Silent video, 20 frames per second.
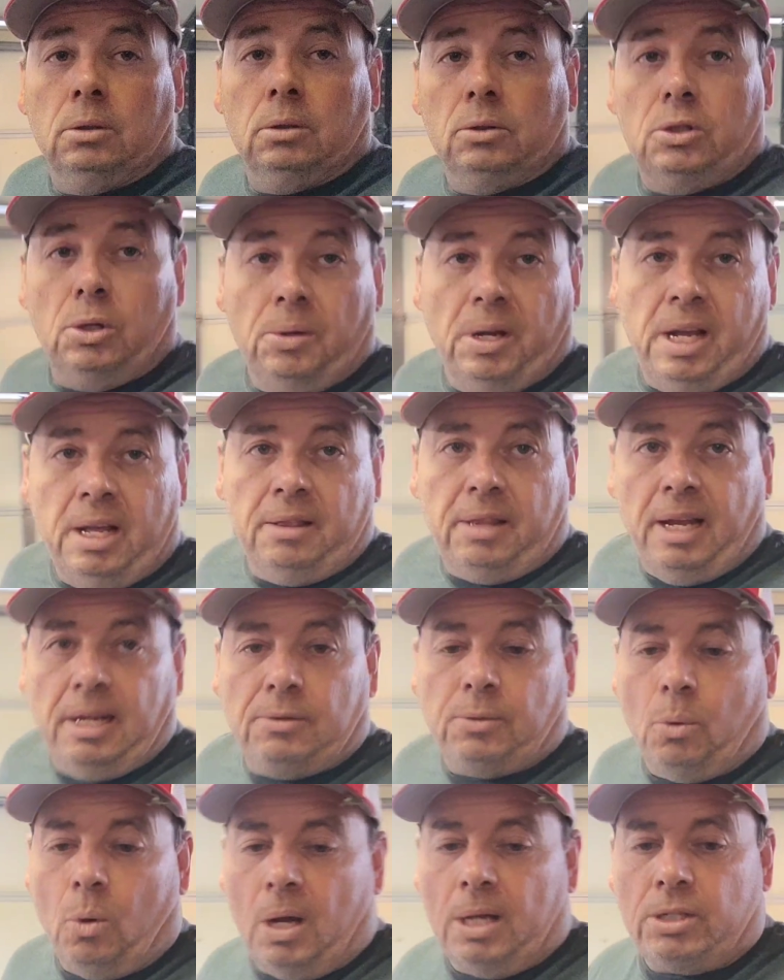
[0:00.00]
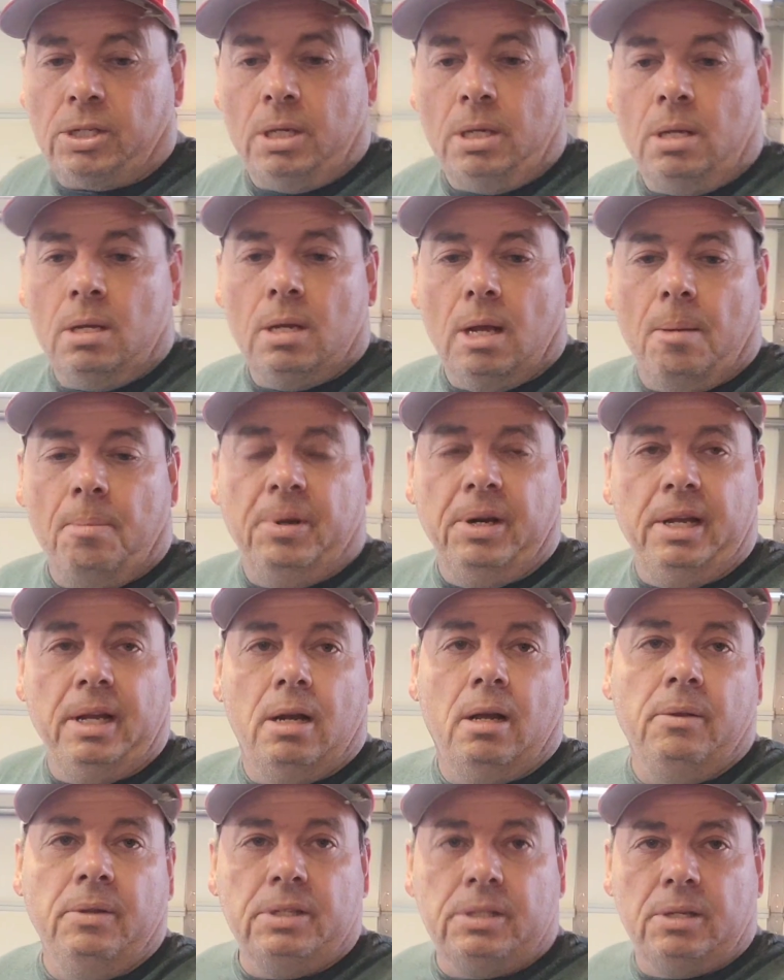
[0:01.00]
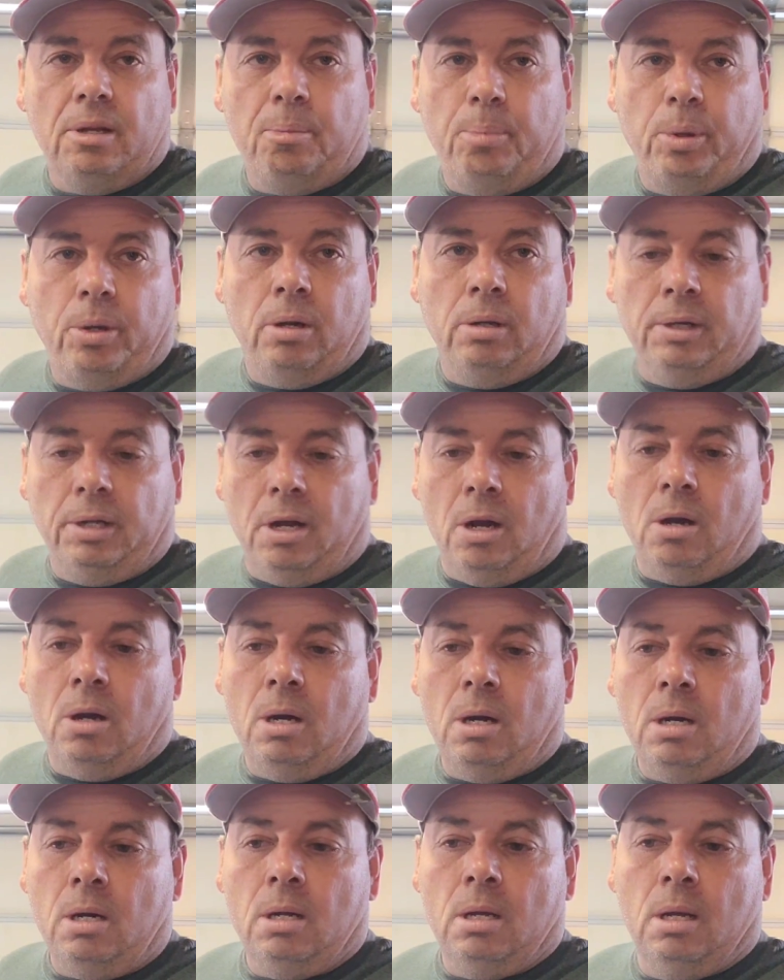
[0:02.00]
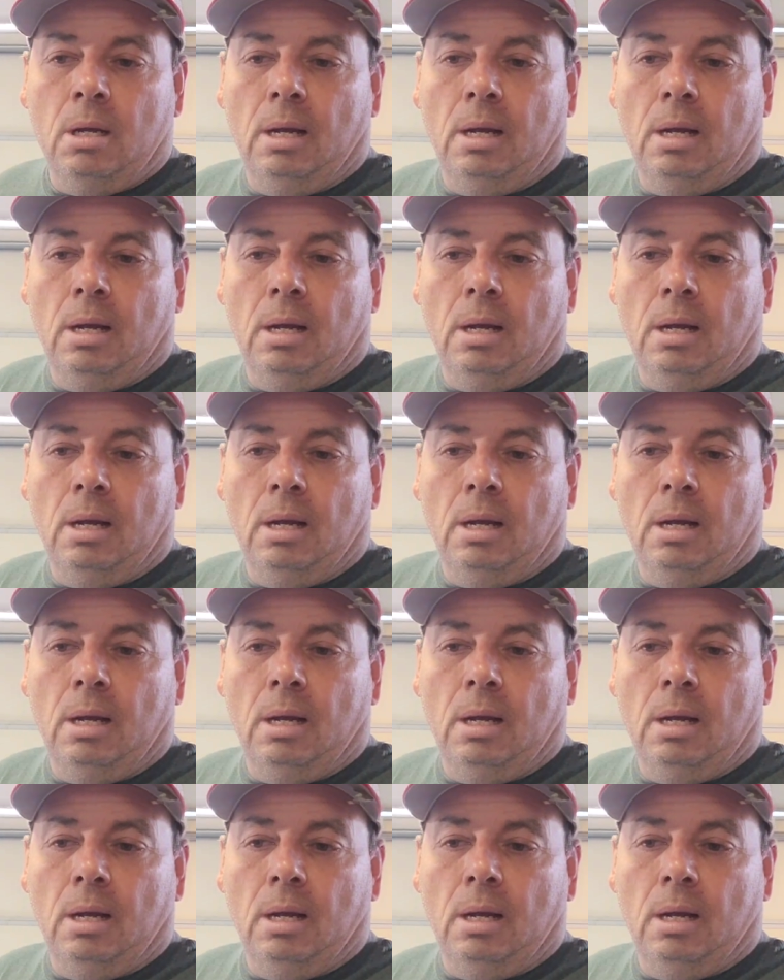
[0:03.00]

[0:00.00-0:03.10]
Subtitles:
So again, thanks for watching. I'm going to get all this stuff put on the car.